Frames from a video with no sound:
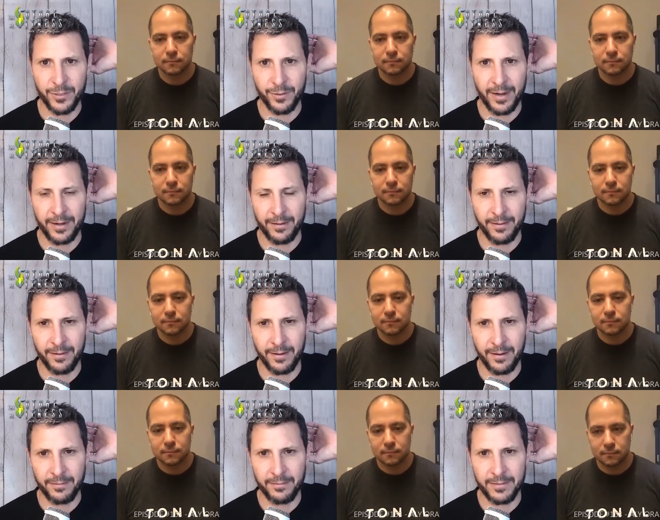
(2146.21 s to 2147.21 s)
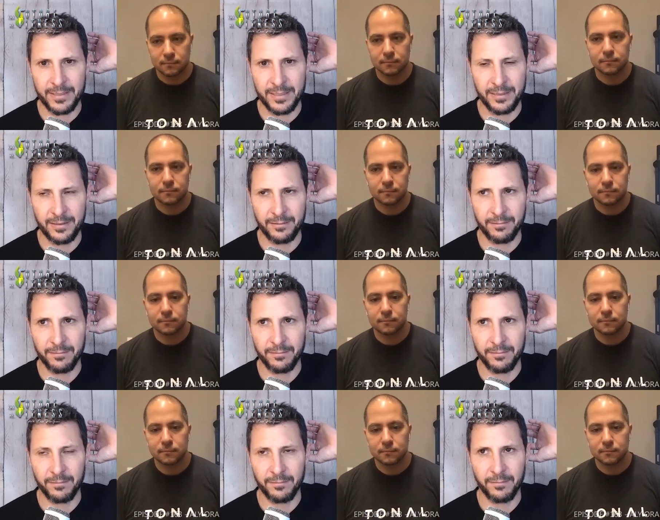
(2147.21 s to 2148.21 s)
Speaker 1: game too. I
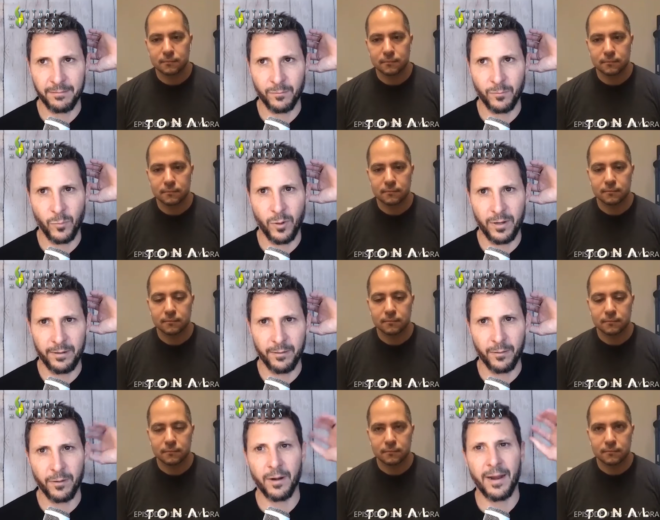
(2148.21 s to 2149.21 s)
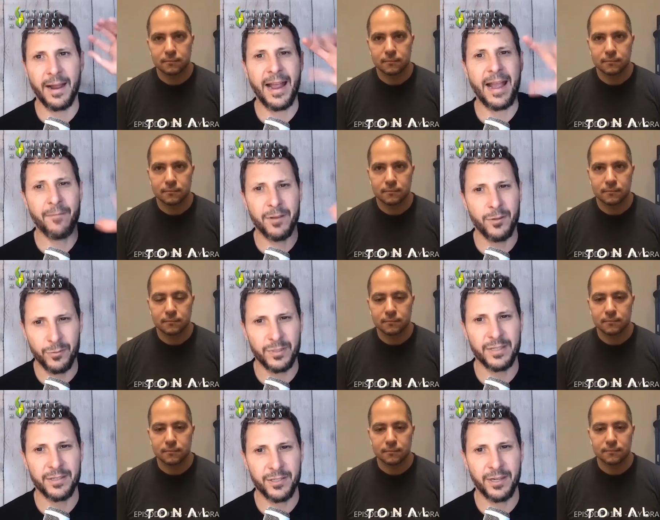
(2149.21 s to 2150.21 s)
seeing what, or I
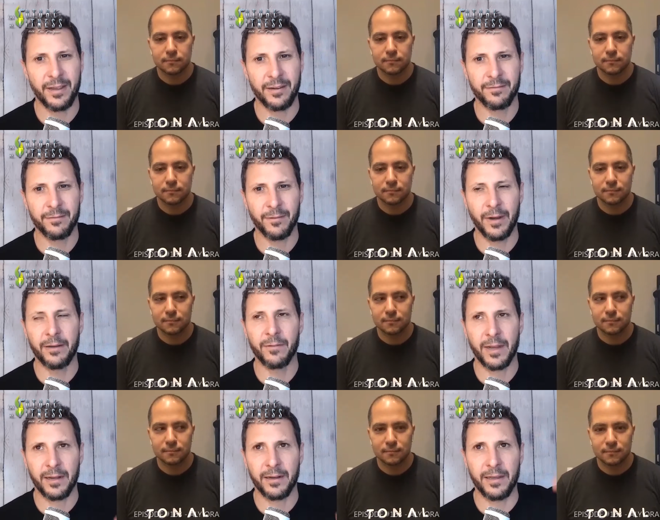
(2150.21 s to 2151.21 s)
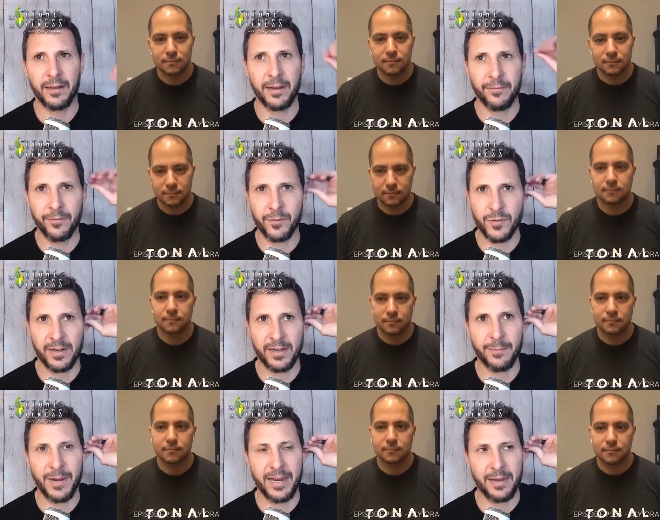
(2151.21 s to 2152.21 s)
haven't used this yet. Right? I got to get. I,
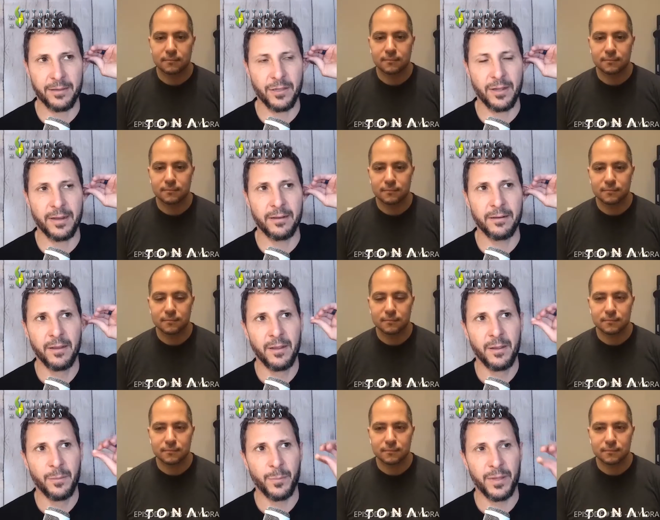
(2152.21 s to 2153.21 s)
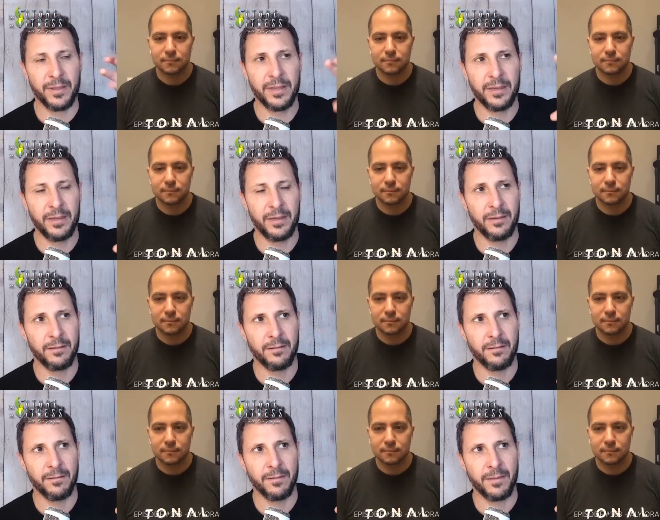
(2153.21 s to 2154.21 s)
first of all, I got to get my hands on it. But
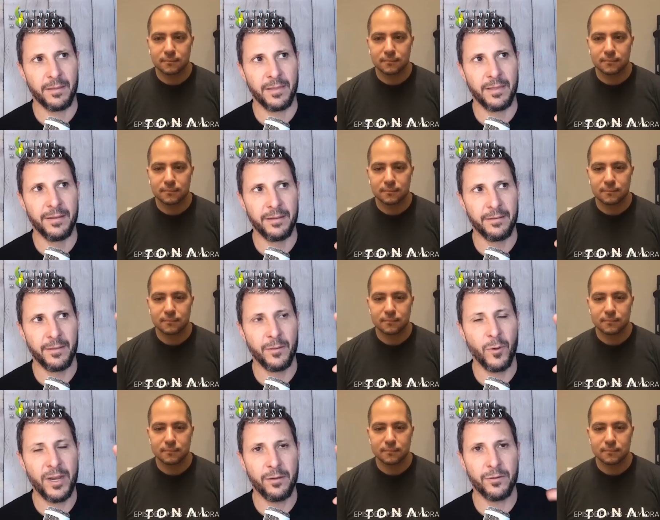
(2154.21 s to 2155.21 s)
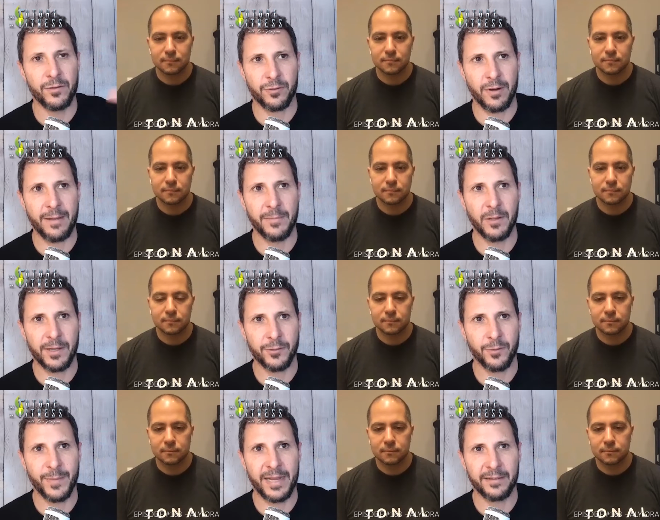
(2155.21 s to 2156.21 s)
the the the way you
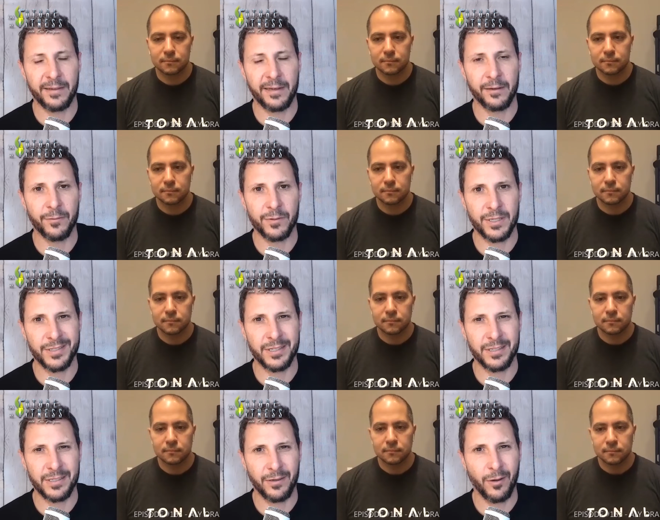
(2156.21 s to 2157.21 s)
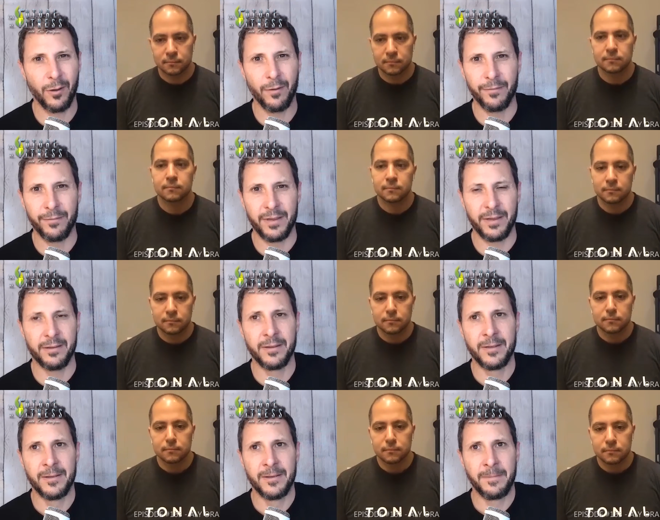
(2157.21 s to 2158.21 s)
described electromagnetic resistance and all
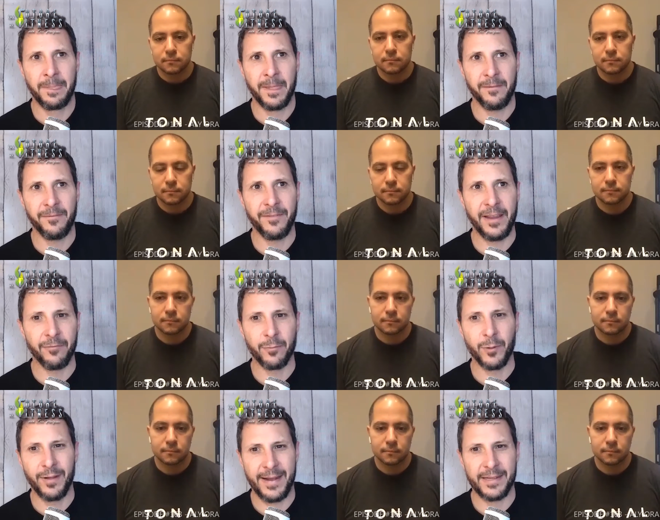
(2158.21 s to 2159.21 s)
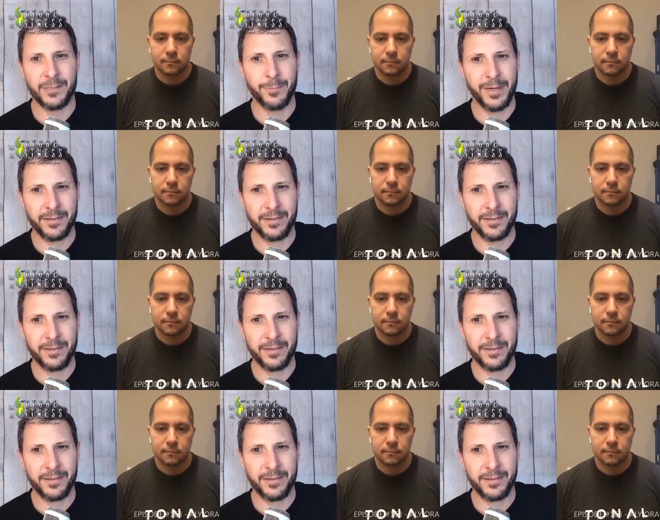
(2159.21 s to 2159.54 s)
of the favorable